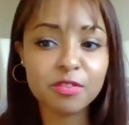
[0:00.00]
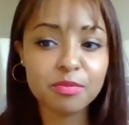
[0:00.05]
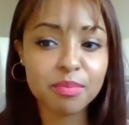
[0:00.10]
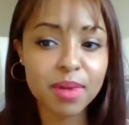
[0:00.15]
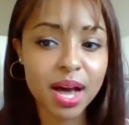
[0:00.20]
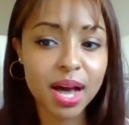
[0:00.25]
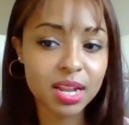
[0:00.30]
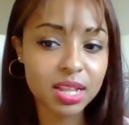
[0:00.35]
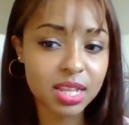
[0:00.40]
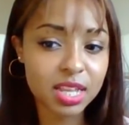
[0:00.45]
of
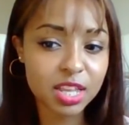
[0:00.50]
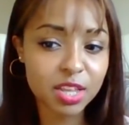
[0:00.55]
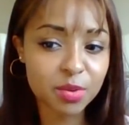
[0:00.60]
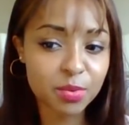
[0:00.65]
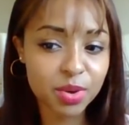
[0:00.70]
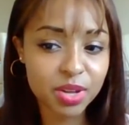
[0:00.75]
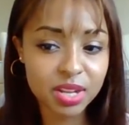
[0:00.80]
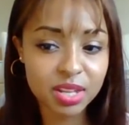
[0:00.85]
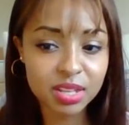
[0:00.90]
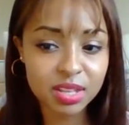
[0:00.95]
modeling
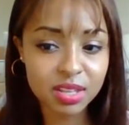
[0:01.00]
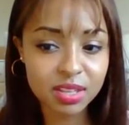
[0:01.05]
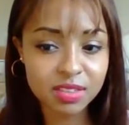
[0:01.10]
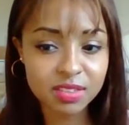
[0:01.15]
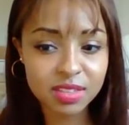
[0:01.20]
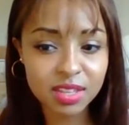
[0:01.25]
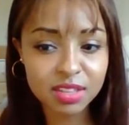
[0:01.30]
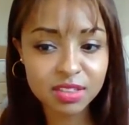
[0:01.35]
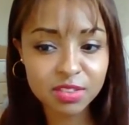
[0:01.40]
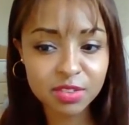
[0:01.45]
you want to
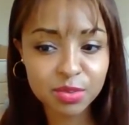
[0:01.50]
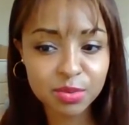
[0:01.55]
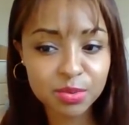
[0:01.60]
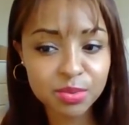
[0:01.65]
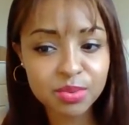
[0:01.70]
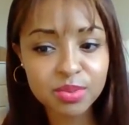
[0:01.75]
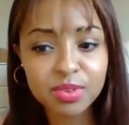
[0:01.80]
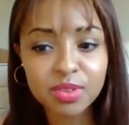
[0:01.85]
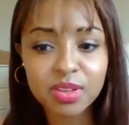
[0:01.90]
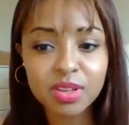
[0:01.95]
ascend
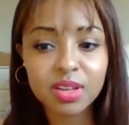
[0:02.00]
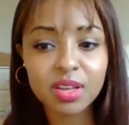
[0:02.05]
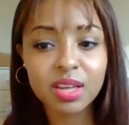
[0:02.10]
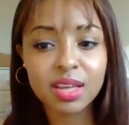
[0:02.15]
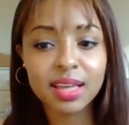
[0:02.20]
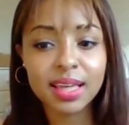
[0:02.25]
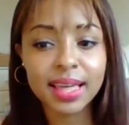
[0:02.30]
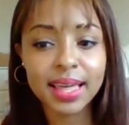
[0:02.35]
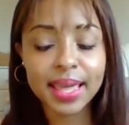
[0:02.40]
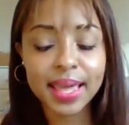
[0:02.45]
to.
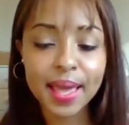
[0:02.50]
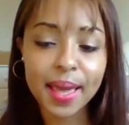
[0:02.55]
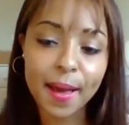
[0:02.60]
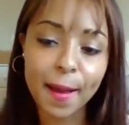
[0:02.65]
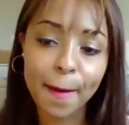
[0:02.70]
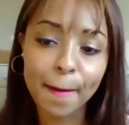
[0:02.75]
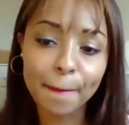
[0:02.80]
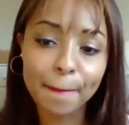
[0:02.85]
Yeah.